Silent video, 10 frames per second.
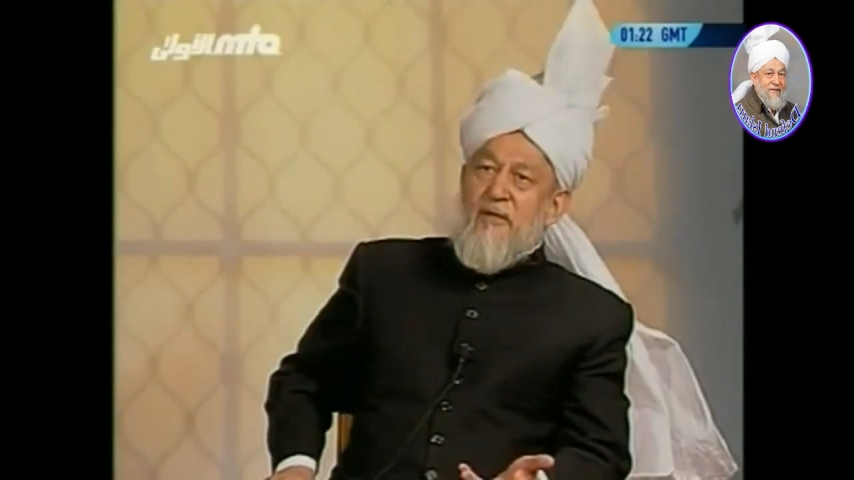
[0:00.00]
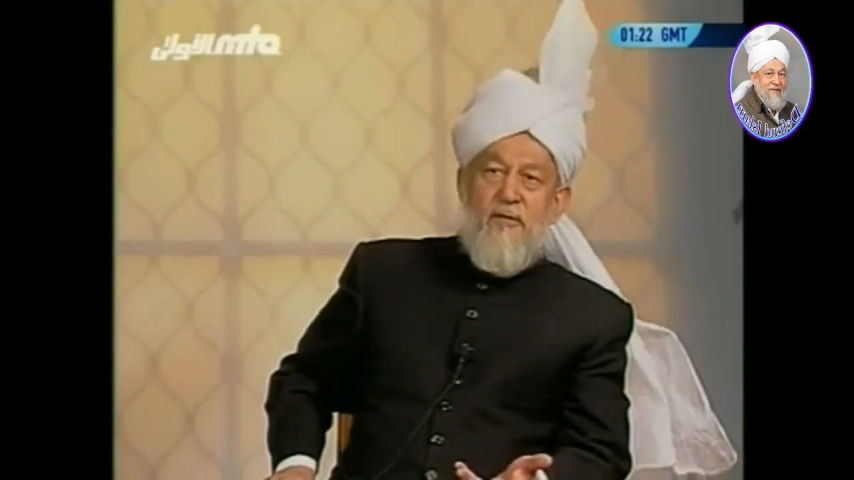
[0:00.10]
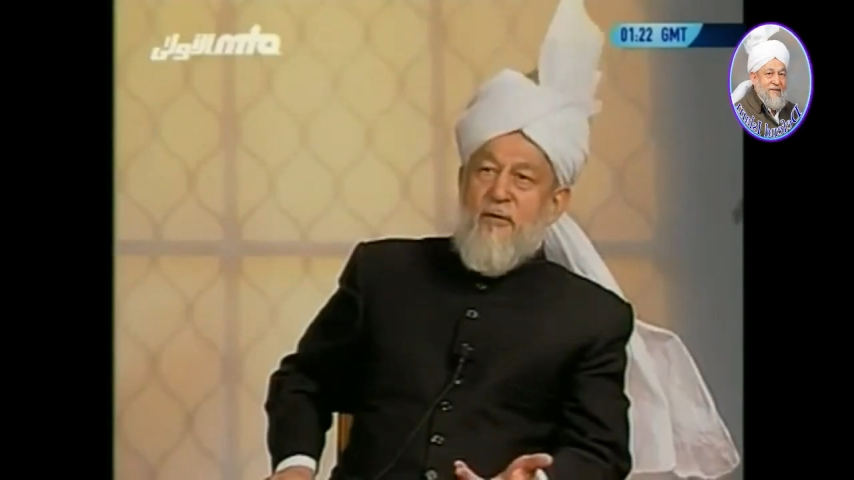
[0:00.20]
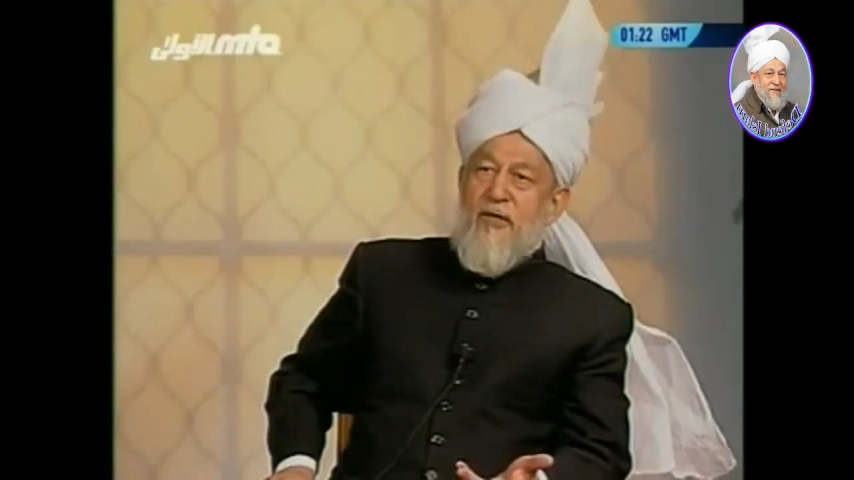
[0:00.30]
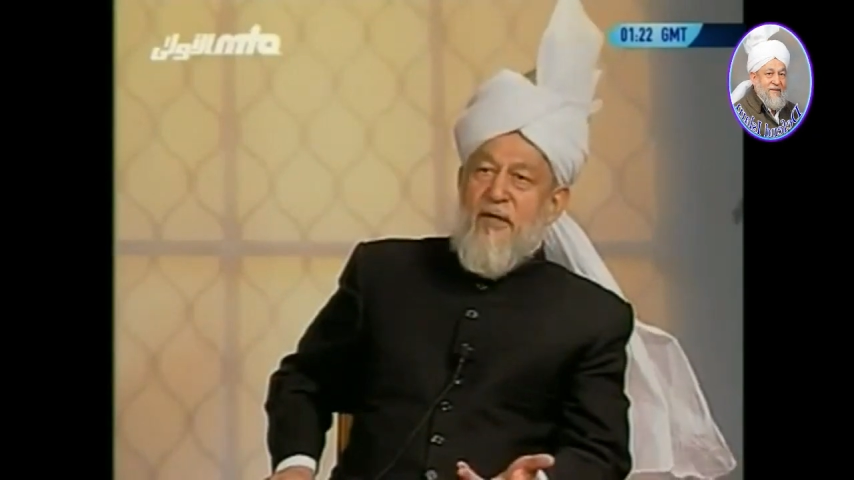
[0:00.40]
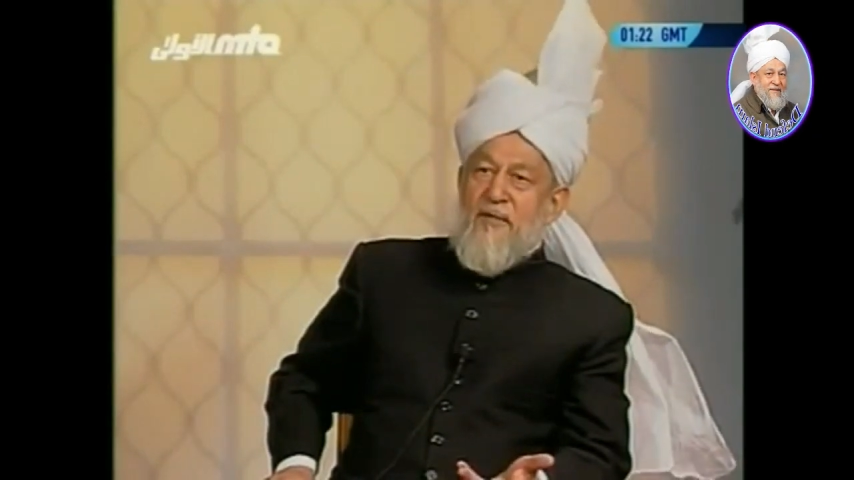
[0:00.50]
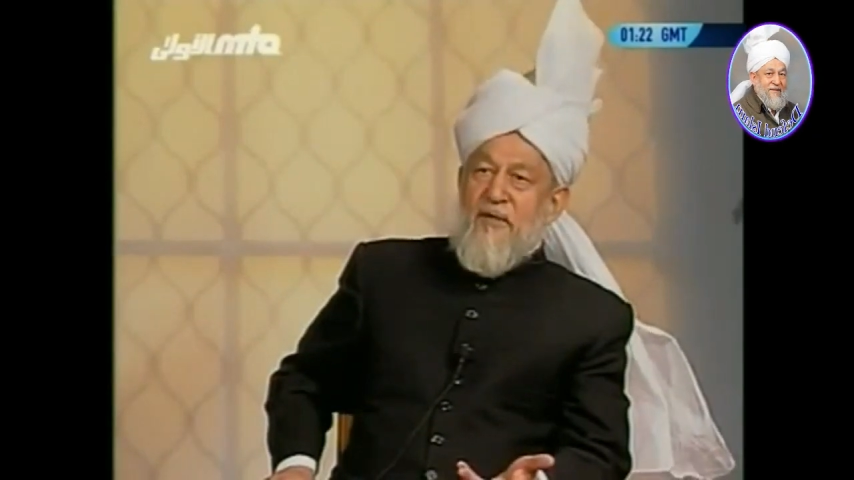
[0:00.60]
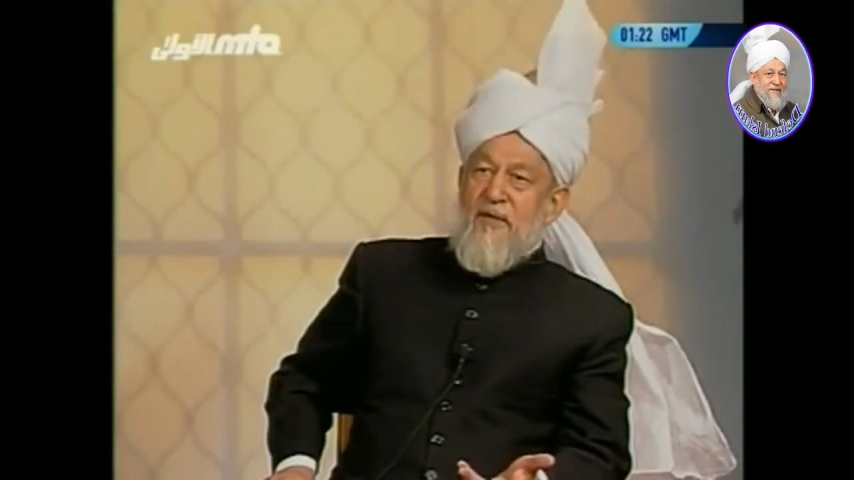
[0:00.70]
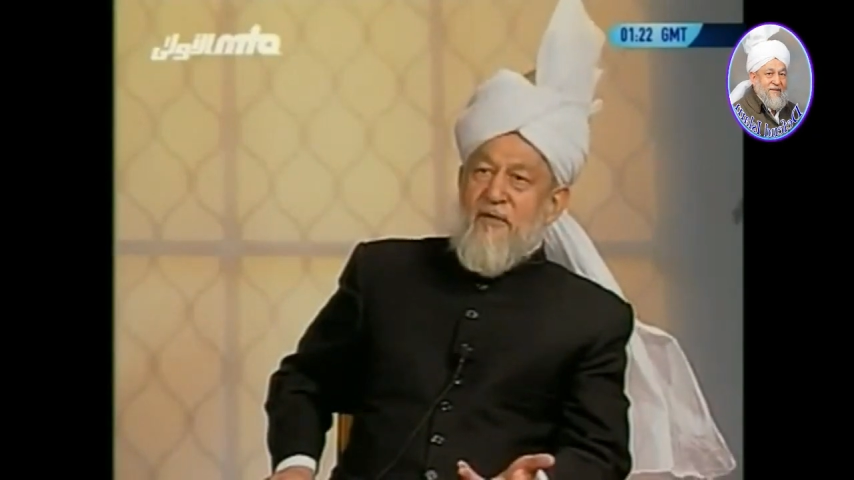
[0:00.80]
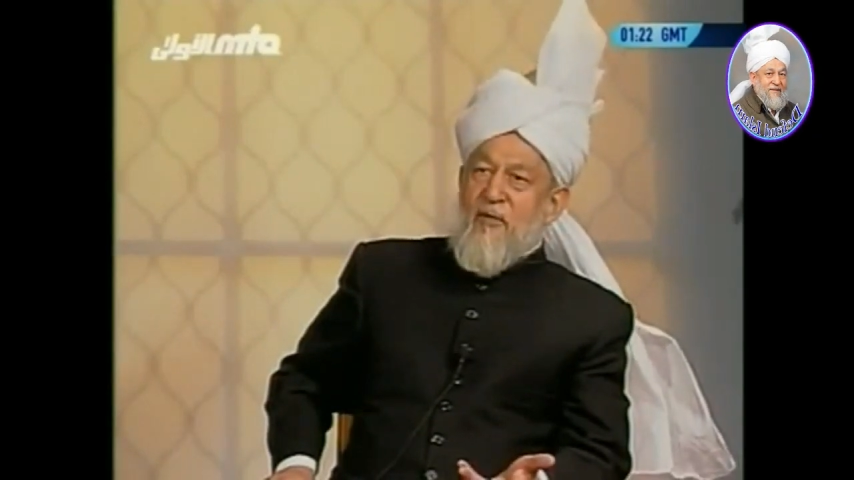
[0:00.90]
He is not an
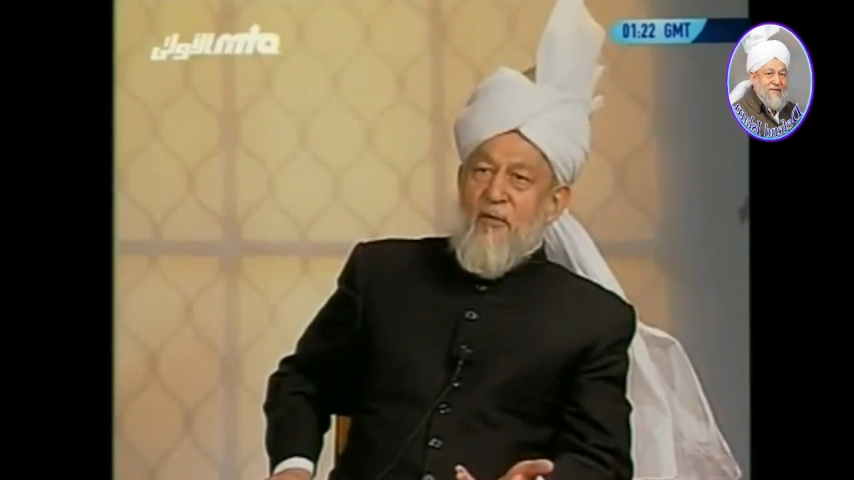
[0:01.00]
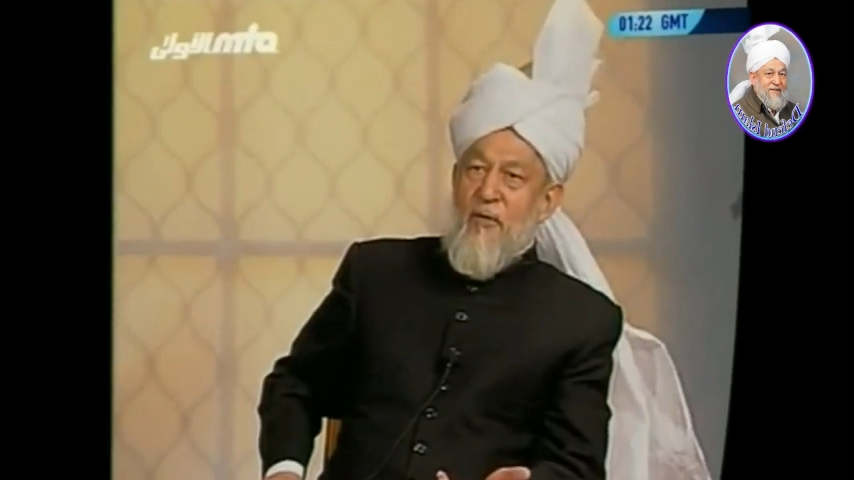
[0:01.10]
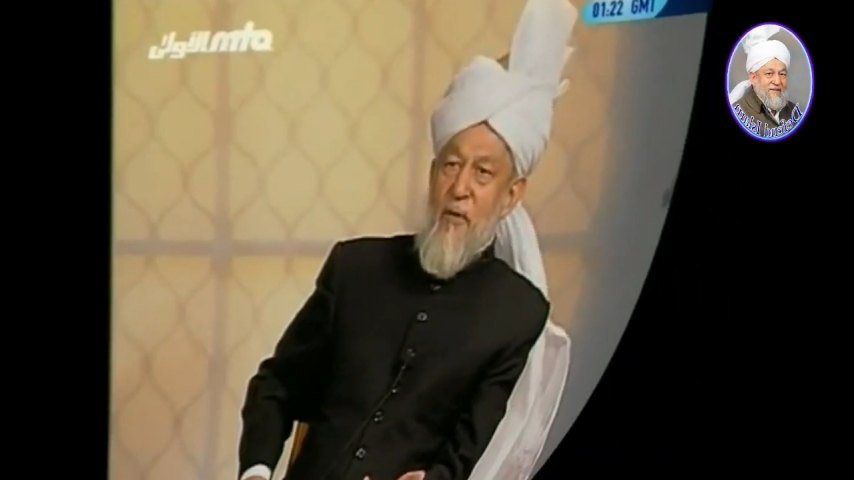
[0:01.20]
Ahmadi at all.